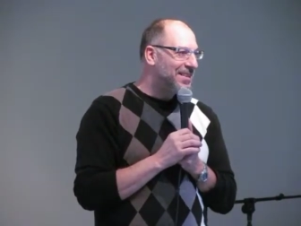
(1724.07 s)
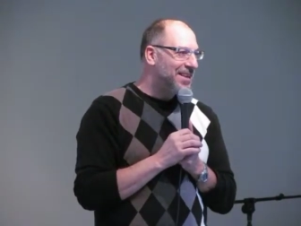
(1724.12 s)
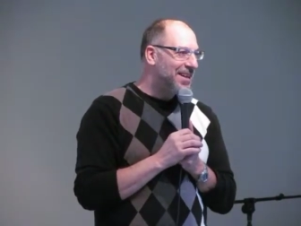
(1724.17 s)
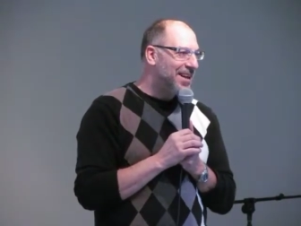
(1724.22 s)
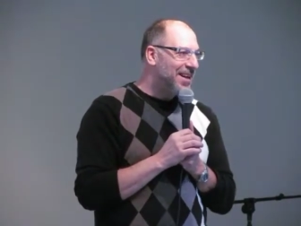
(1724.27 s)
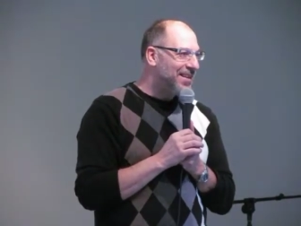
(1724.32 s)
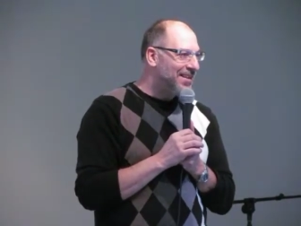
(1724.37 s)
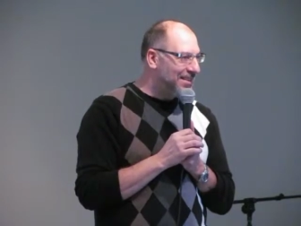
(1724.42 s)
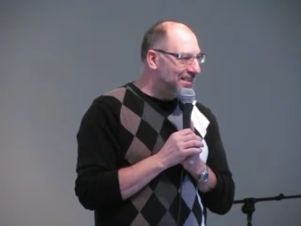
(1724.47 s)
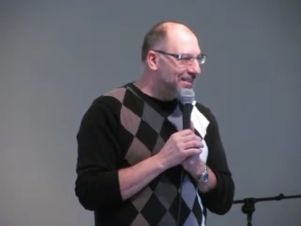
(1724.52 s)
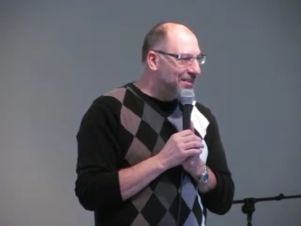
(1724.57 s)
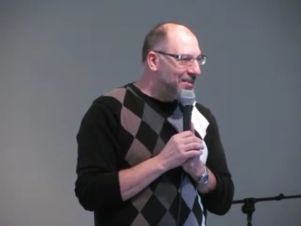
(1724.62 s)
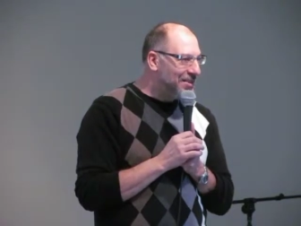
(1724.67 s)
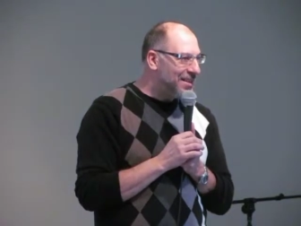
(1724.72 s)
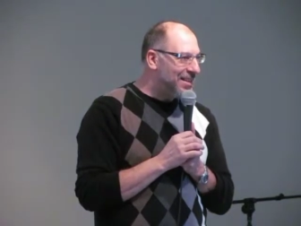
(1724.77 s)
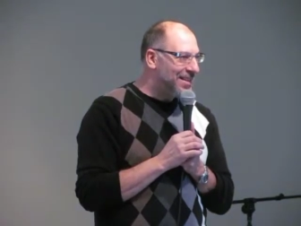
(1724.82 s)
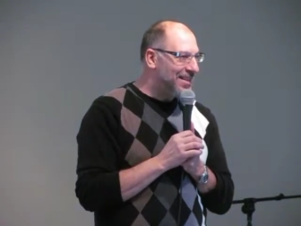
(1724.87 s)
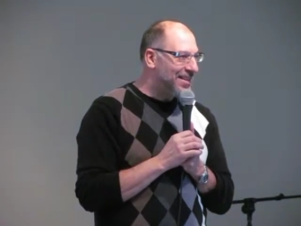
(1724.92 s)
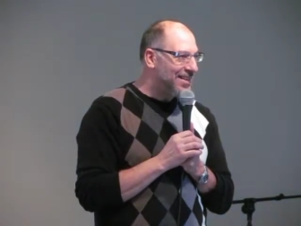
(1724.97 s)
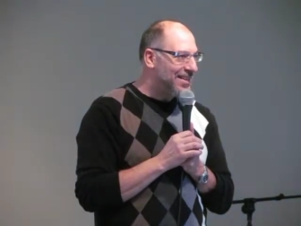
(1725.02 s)

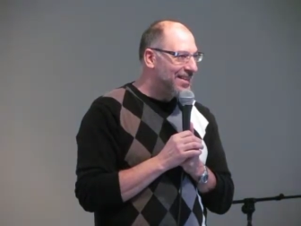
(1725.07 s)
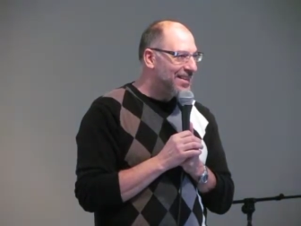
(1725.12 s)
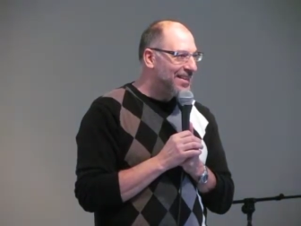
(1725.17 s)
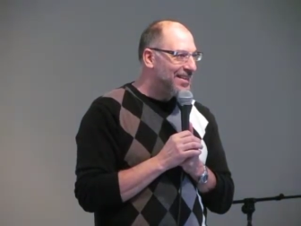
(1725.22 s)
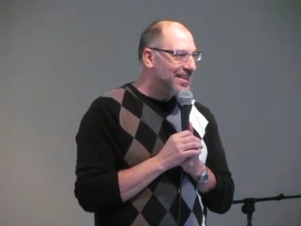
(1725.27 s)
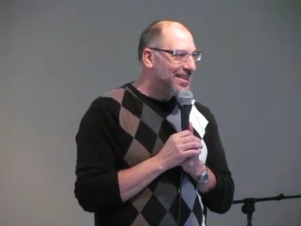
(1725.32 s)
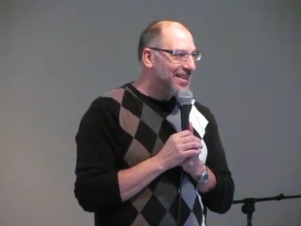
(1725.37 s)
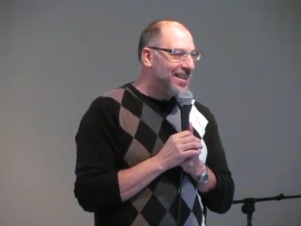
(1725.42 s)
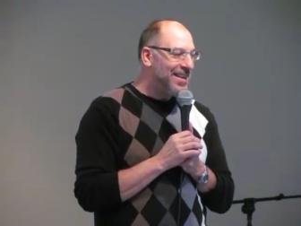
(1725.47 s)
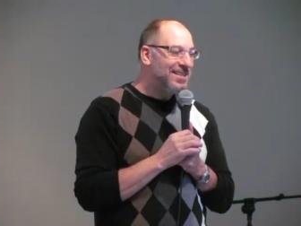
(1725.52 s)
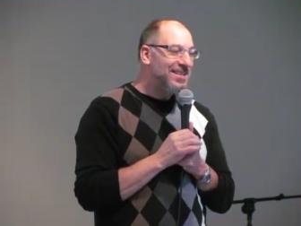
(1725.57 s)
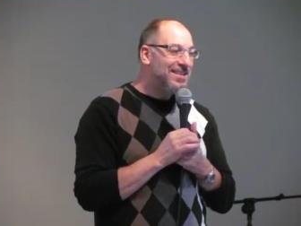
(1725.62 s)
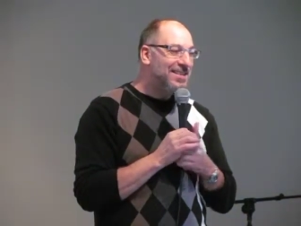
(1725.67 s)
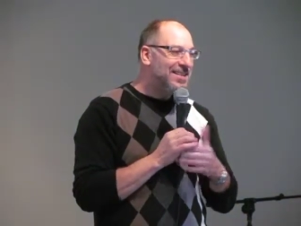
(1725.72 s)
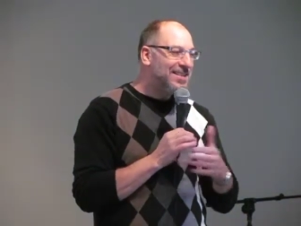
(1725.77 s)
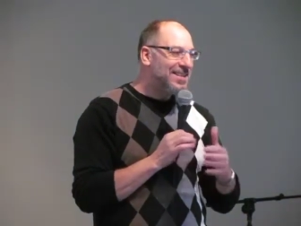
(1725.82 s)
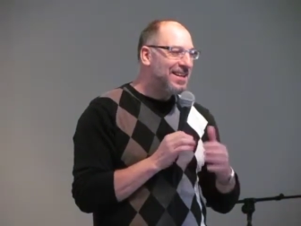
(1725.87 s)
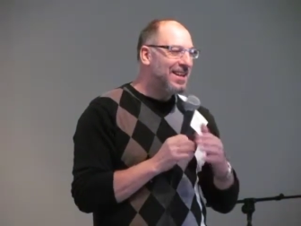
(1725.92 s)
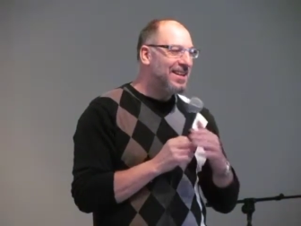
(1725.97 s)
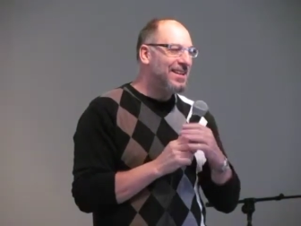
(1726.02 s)
Hallelujah. It's
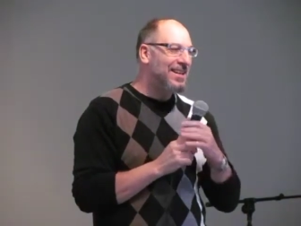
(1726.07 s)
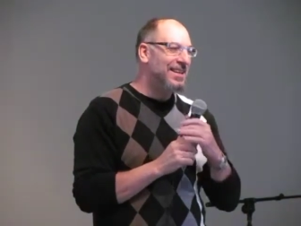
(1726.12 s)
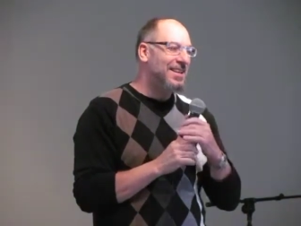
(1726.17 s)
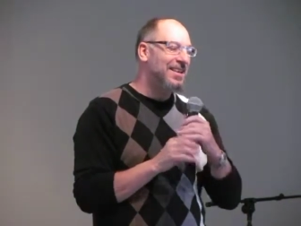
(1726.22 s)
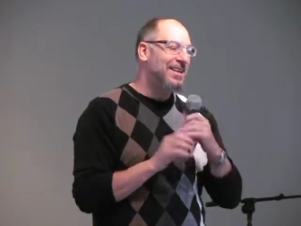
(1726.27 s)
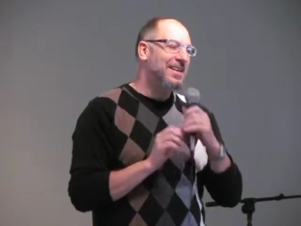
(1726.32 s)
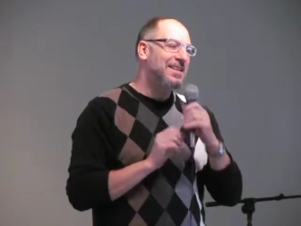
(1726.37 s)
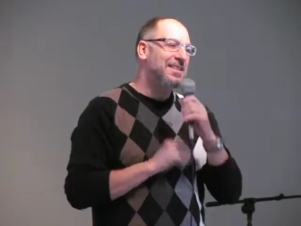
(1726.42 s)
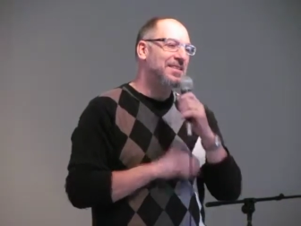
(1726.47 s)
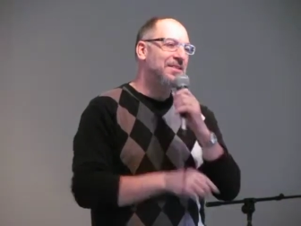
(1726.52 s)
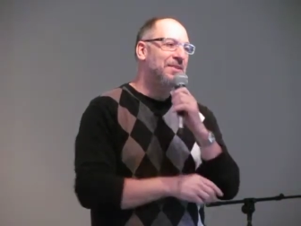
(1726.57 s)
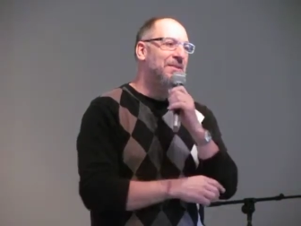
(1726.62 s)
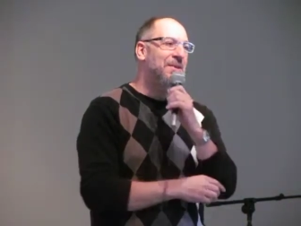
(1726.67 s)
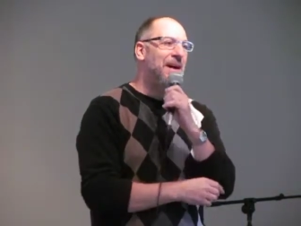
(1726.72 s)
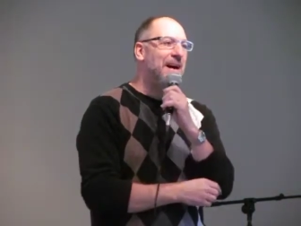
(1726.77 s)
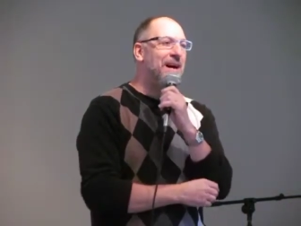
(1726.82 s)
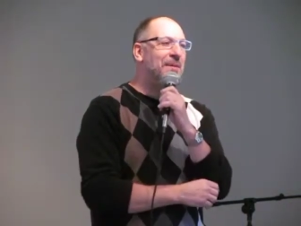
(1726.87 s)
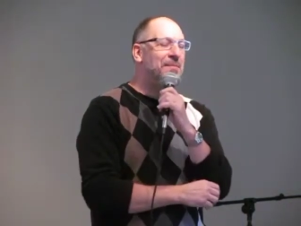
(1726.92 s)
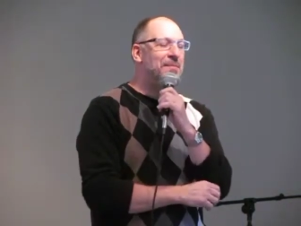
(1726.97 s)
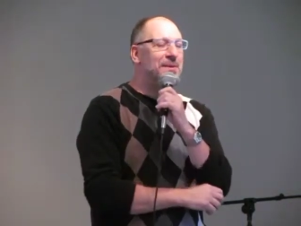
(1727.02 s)
exciting, and
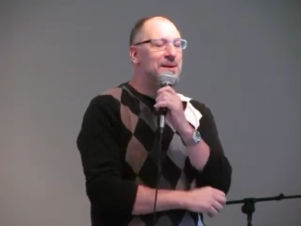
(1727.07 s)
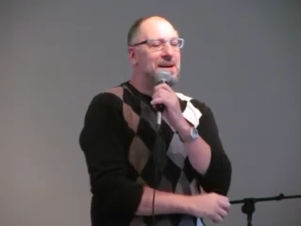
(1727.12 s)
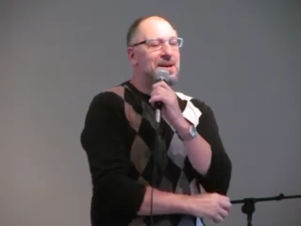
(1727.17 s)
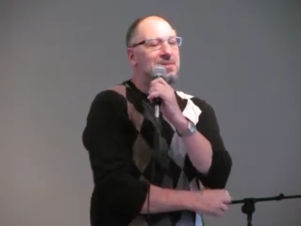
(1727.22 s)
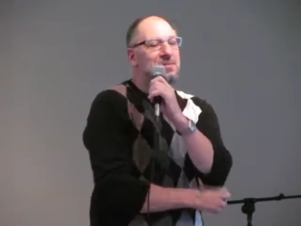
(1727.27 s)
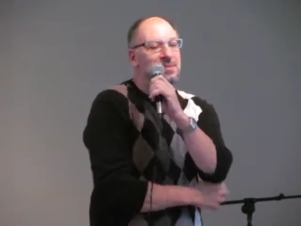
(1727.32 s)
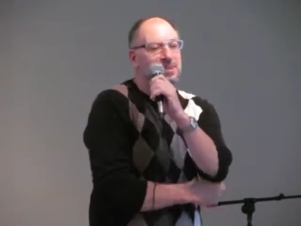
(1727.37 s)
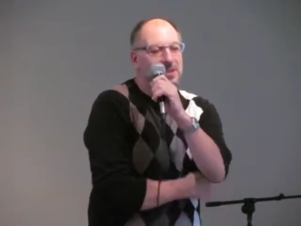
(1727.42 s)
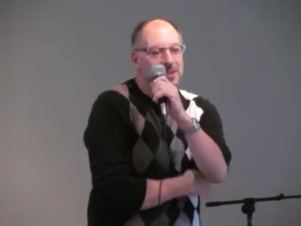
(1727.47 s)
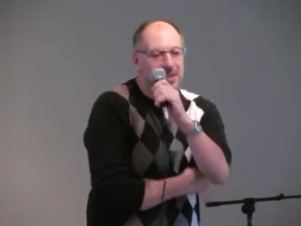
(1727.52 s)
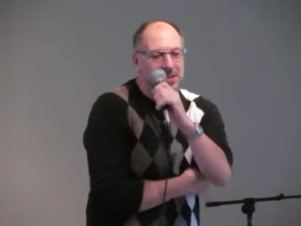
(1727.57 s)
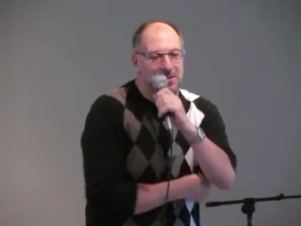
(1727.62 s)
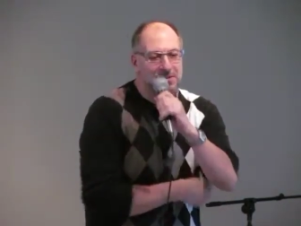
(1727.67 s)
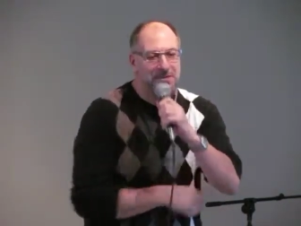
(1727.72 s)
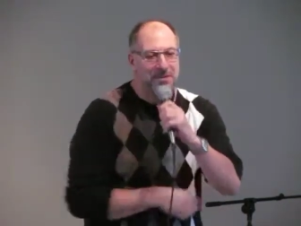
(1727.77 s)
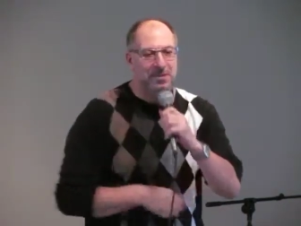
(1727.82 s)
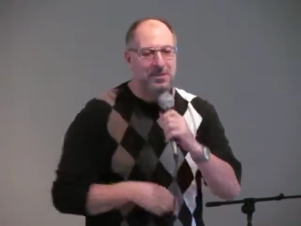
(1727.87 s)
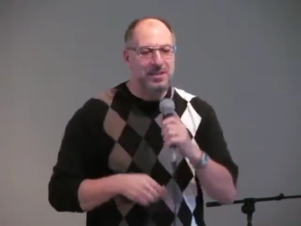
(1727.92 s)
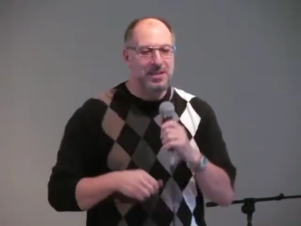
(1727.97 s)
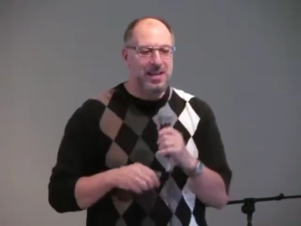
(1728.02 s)
so I'm, I'm really looking
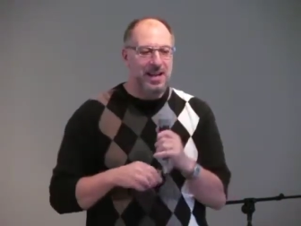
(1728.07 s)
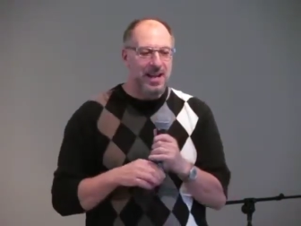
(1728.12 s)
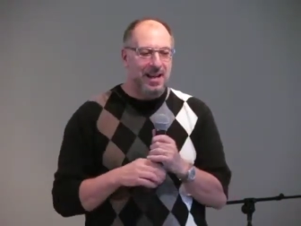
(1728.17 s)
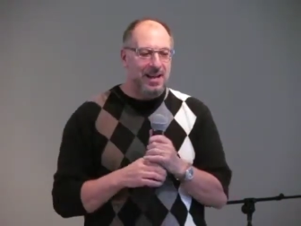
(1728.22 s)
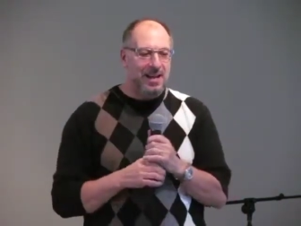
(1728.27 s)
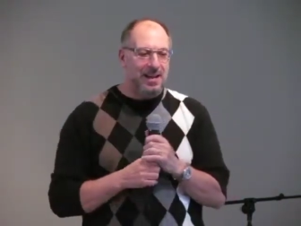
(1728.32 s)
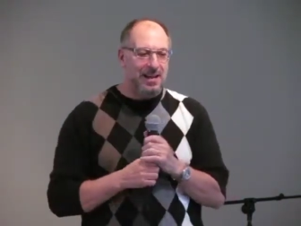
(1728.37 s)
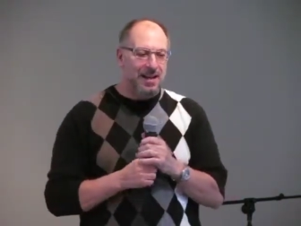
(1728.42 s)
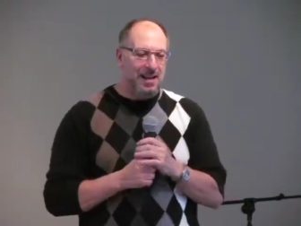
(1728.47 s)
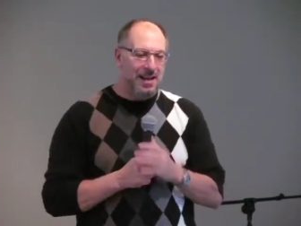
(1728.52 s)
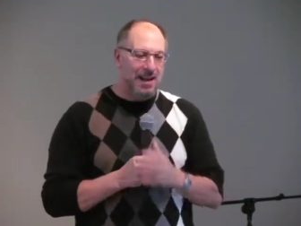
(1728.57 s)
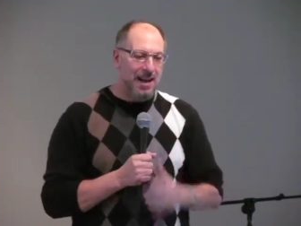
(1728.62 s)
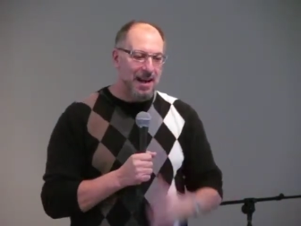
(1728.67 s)
forward to that.